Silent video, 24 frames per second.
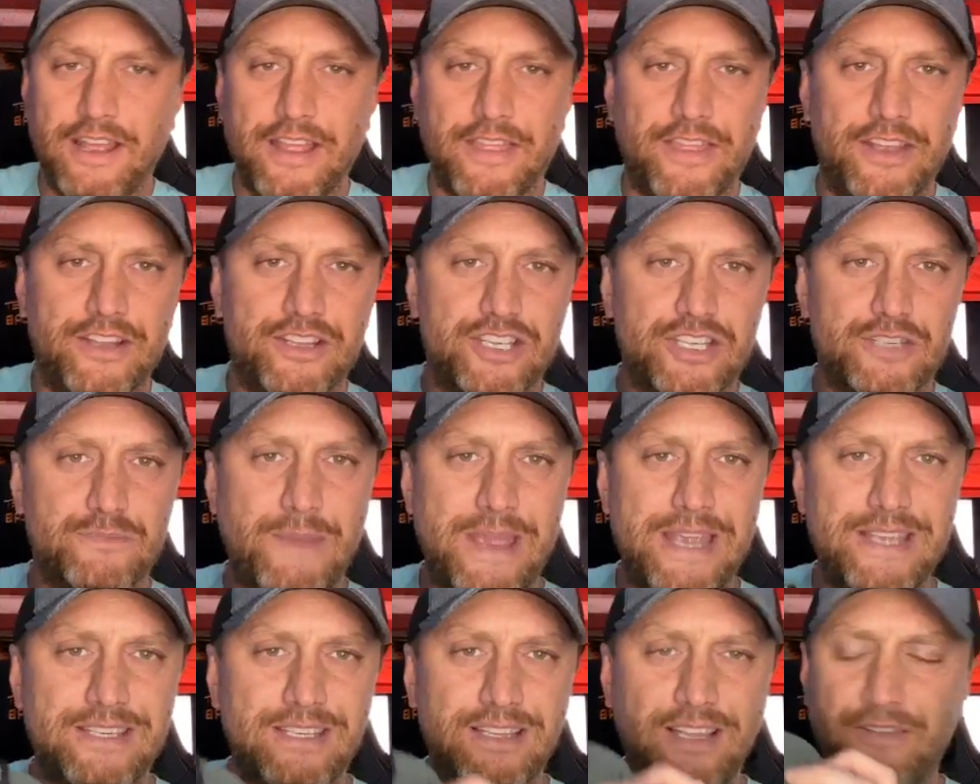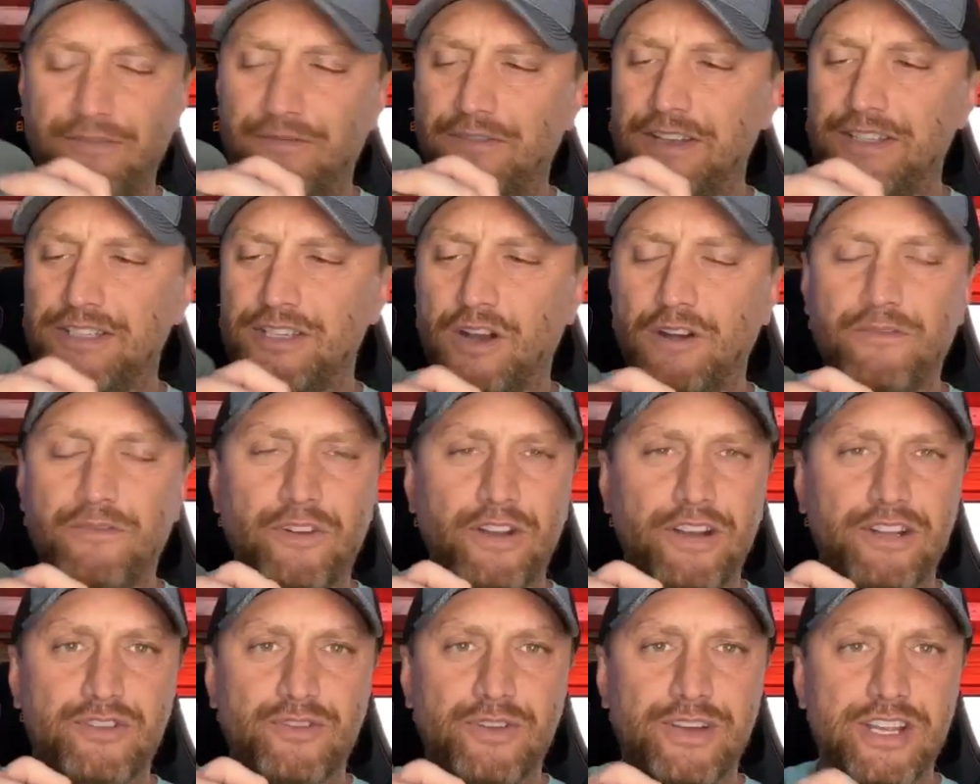that just basically fits over
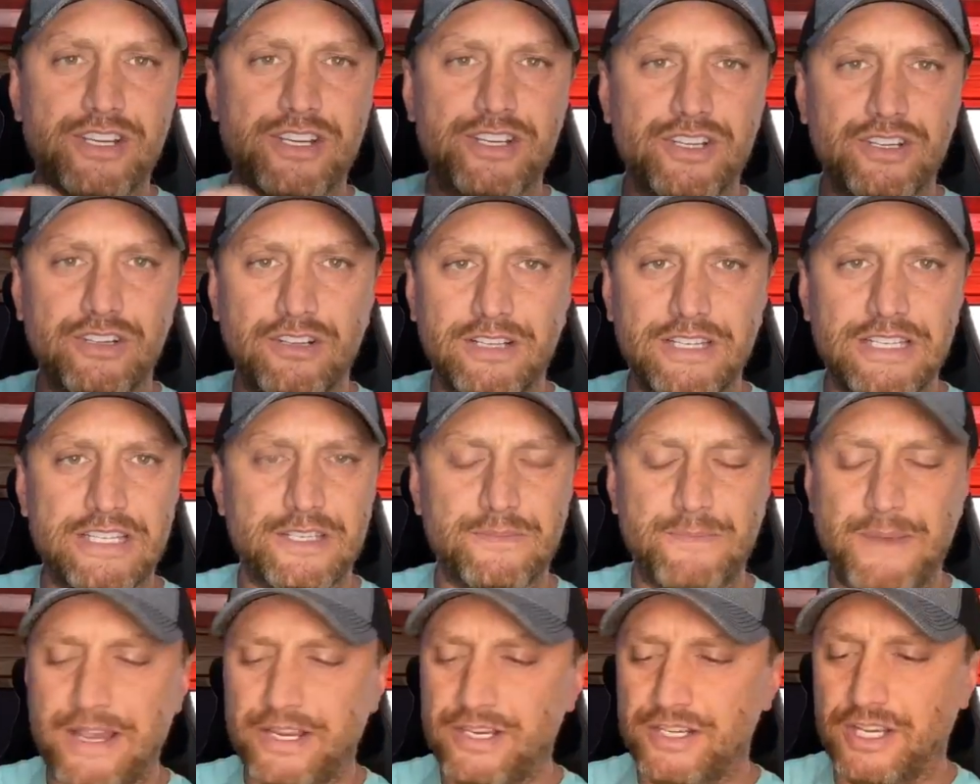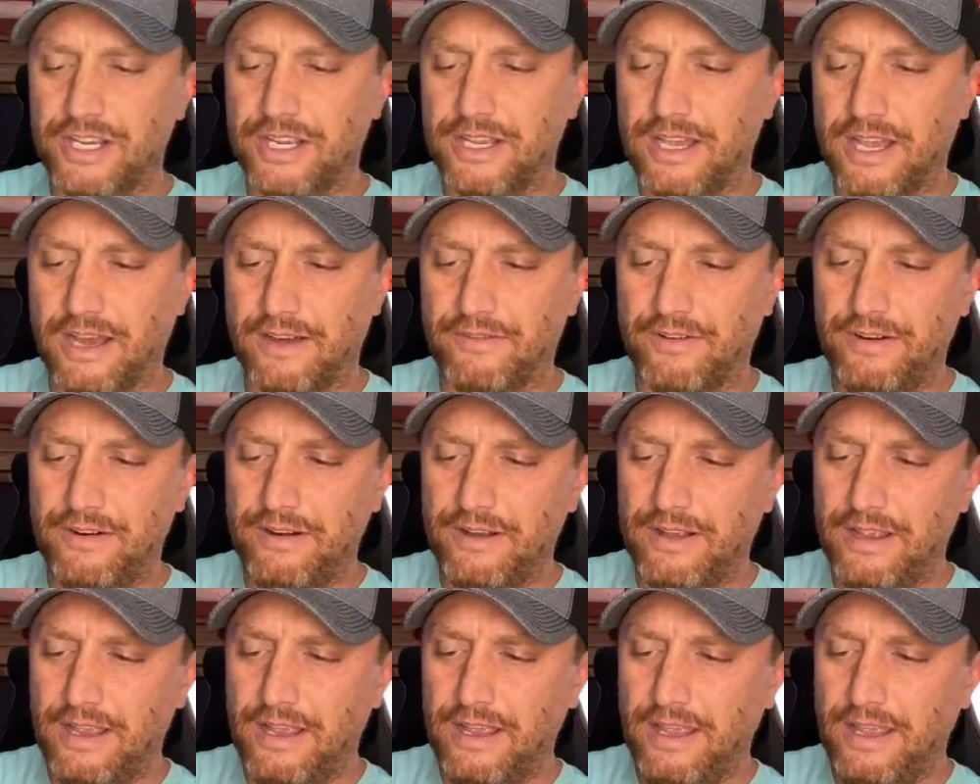a traditional inspection cover.